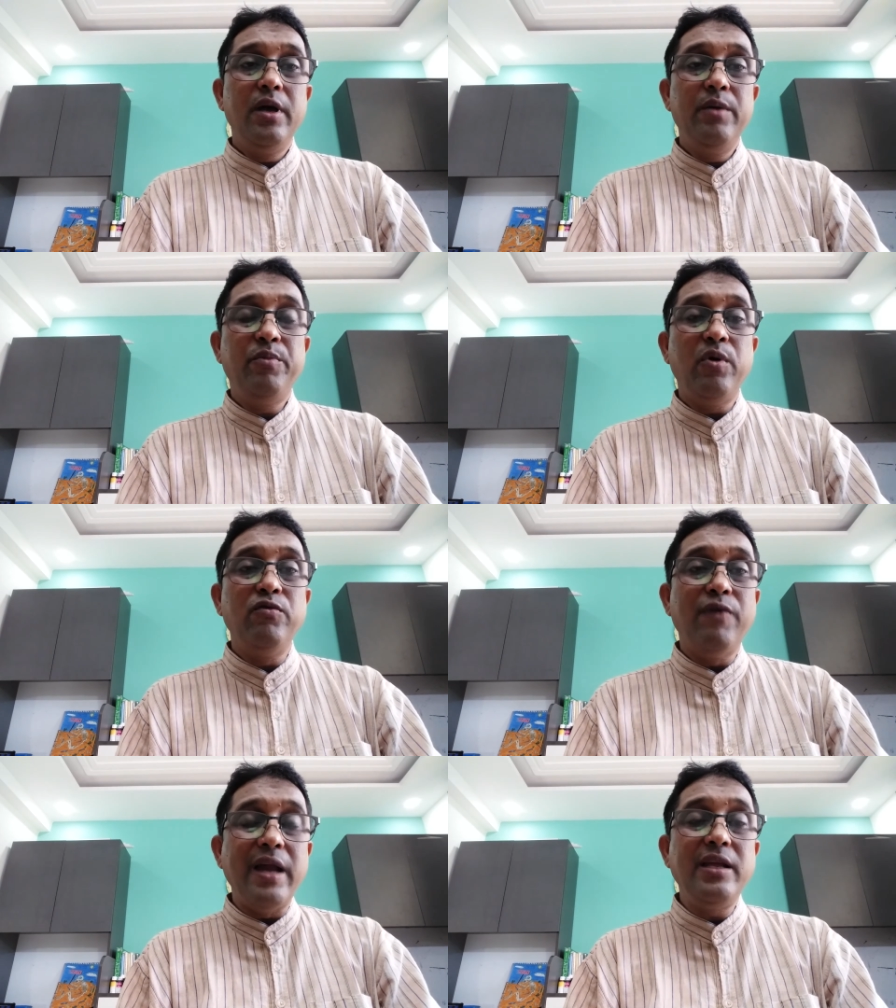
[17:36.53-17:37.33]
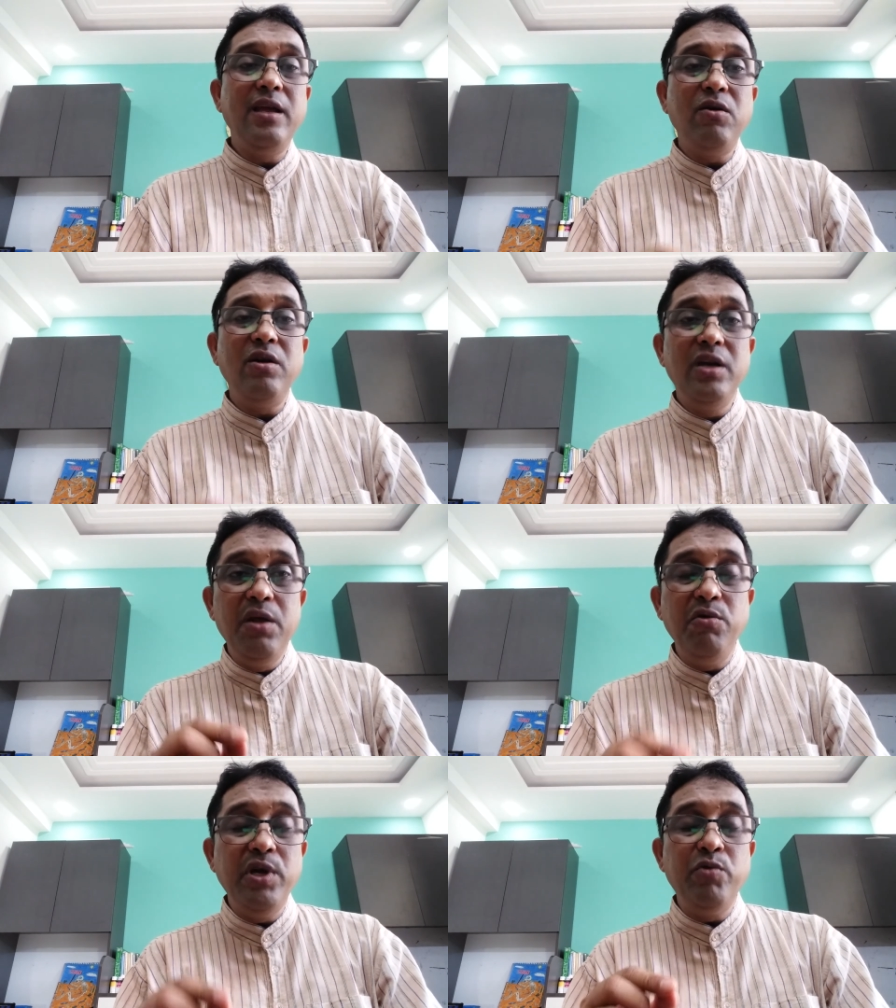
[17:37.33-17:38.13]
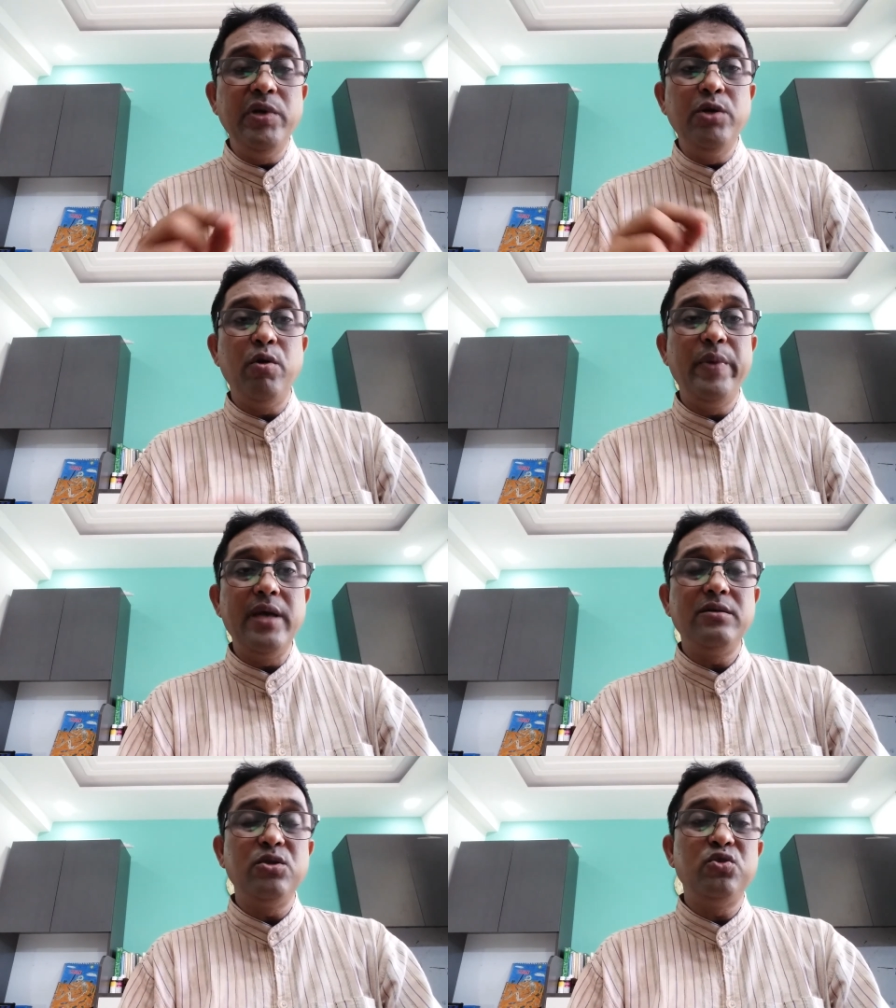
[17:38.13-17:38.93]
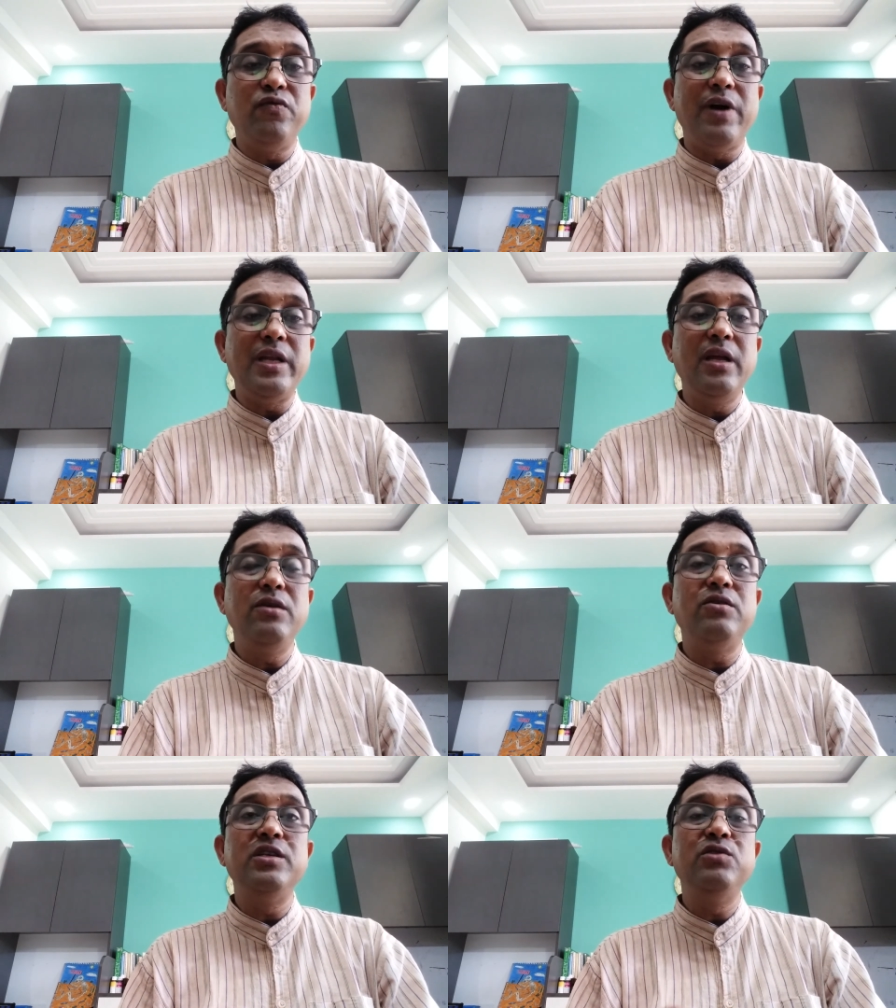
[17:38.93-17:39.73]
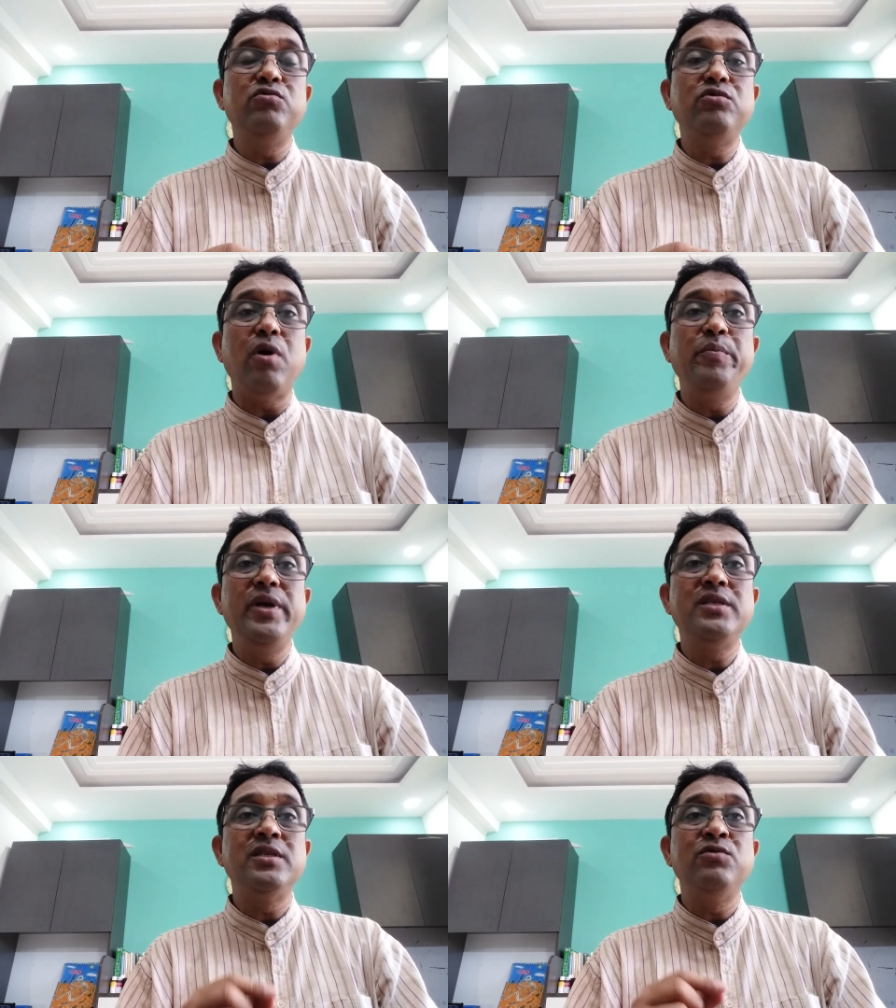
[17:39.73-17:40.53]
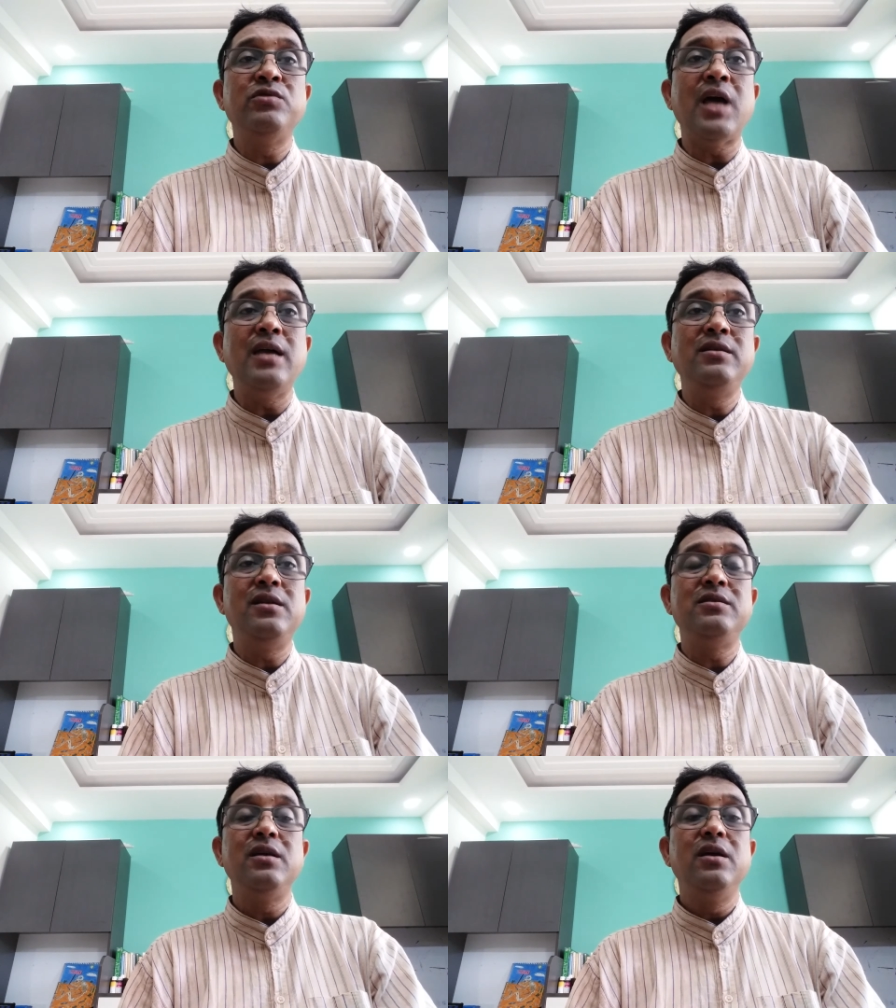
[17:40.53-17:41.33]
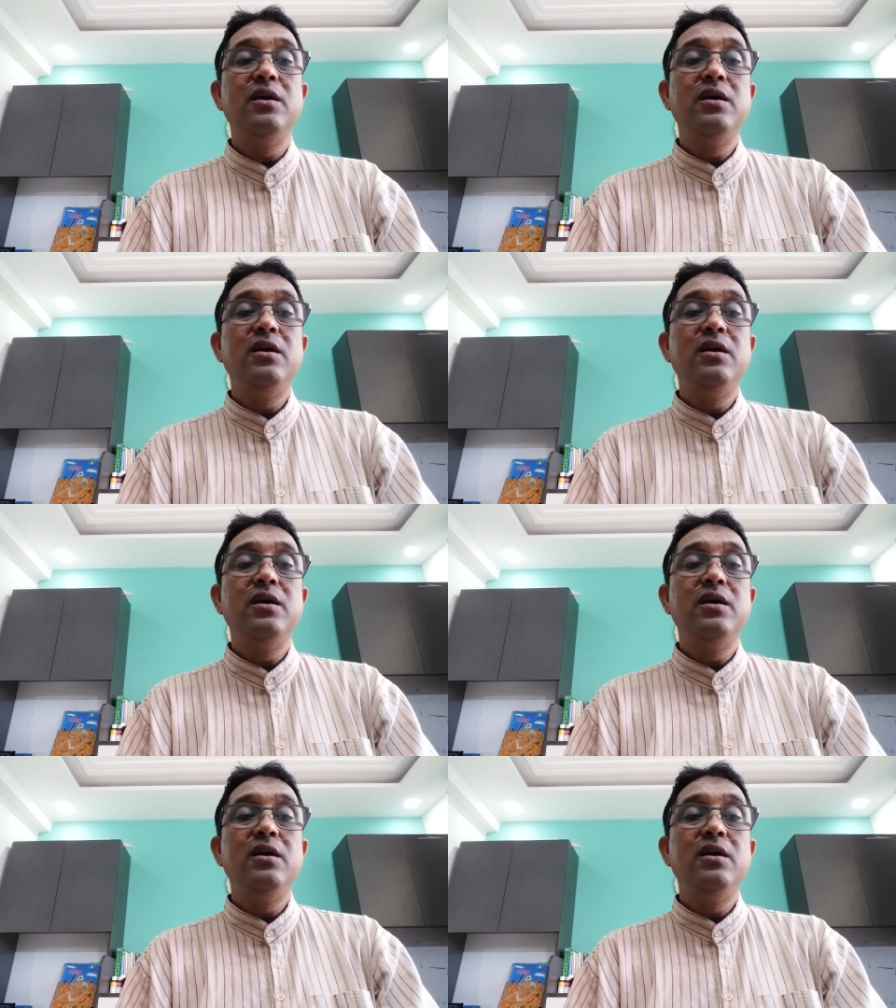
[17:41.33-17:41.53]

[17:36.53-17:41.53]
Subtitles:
working on new innovations, working on new topics, new titles,